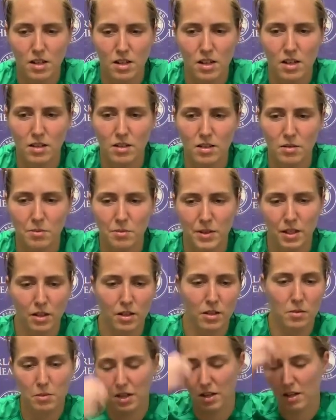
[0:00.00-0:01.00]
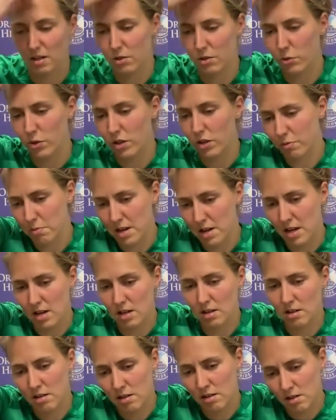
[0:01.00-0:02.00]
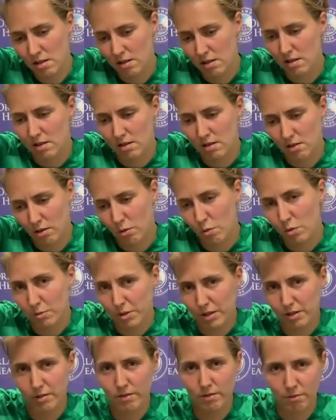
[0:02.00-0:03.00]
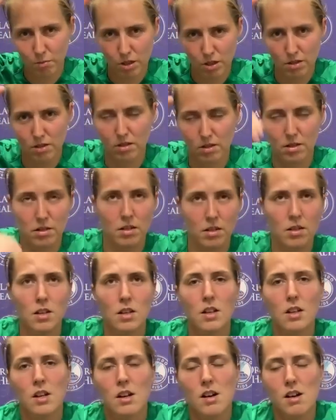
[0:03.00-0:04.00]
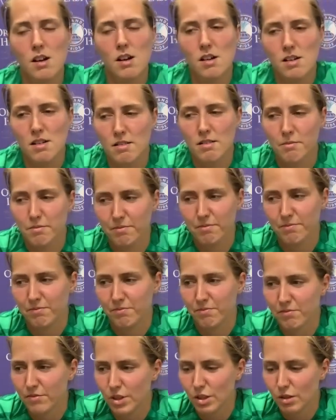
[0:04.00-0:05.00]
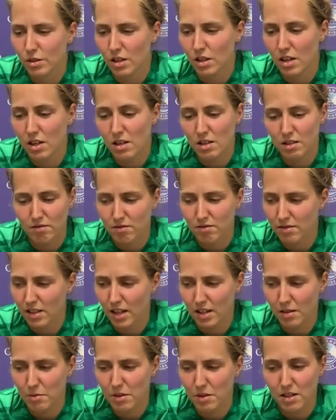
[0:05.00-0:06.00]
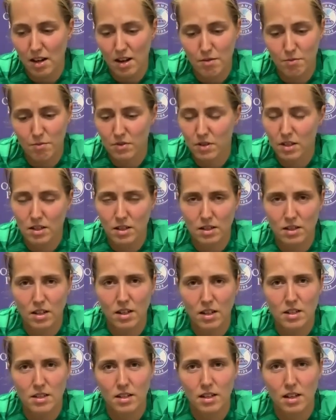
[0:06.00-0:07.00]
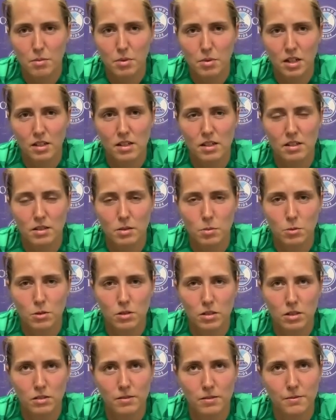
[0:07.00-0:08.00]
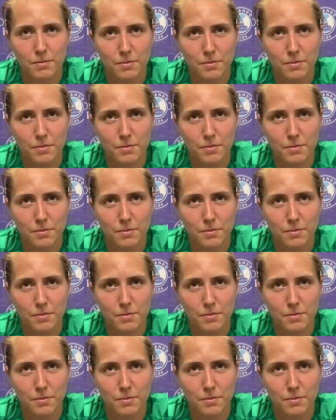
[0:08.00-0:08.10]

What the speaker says: and they're gonna be our 12th man or woman person. So yeah, I'm really excited to get back at Exploring.